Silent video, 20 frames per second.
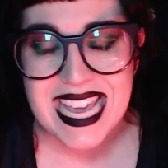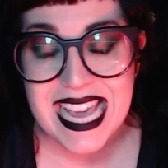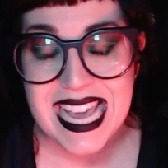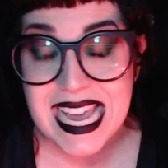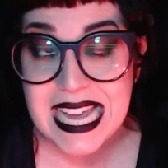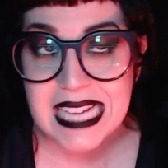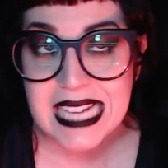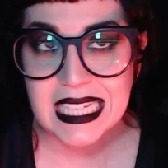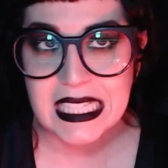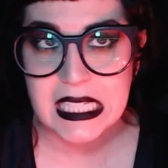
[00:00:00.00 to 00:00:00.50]

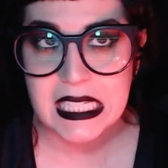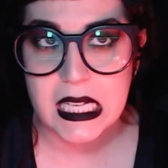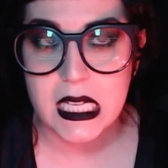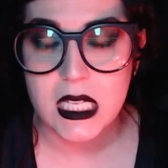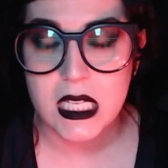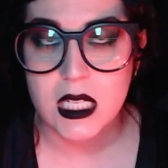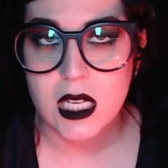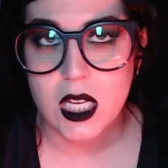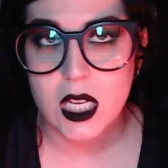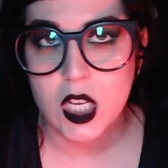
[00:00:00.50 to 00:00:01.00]
inked
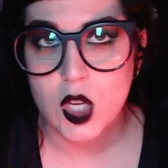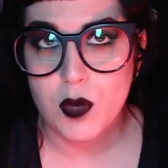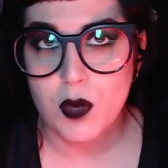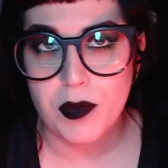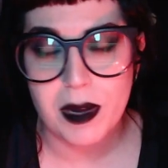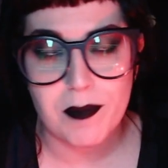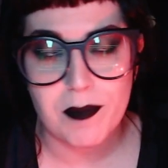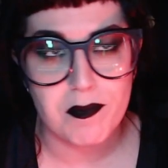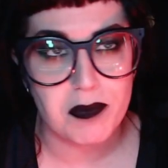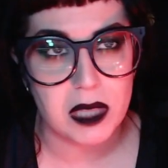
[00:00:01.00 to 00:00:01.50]
in
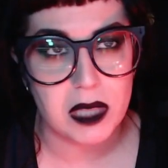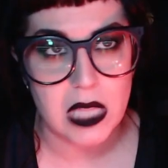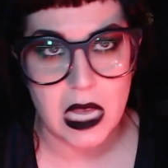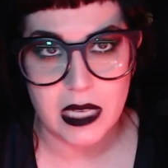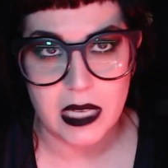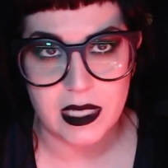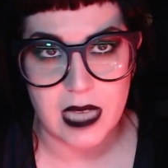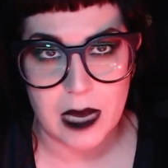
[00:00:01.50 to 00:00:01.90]
human blood